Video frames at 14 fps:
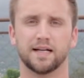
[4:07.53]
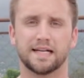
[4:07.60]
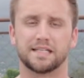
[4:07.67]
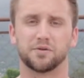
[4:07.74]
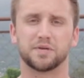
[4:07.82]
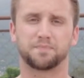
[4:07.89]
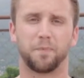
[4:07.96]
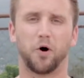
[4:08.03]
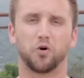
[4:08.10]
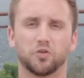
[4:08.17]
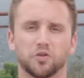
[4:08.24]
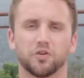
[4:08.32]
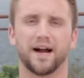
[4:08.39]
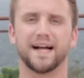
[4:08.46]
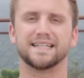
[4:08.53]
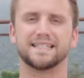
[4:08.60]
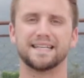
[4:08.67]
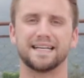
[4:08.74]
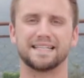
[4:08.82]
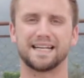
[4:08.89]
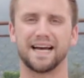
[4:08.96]
So as
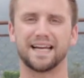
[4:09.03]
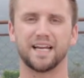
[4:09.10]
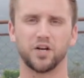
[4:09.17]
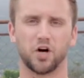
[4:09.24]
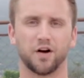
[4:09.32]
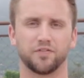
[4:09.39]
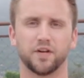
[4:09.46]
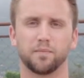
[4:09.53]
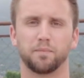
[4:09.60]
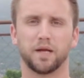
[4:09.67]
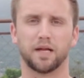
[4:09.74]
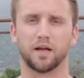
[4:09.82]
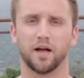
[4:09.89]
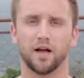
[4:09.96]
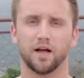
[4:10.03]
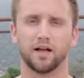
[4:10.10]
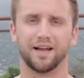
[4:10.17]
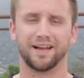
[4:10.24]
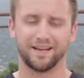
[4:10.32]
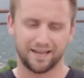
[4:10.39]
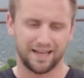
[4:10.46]
polarizing as I can often be,
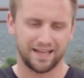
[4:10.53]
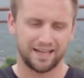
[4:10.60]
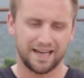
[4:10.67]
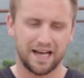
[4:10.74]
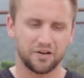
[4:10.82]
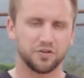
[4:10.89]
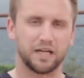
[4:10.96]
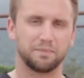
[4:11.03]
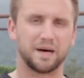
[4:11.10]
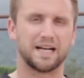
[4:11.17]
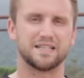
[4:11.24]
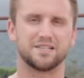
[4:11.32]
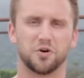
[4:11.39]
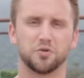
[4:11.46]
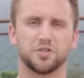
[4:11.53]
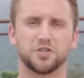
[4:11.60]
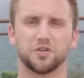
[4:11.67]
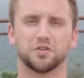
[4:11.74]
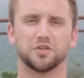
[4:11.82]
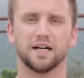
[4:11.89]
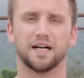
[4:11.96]
in not only my
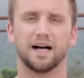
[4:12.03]
social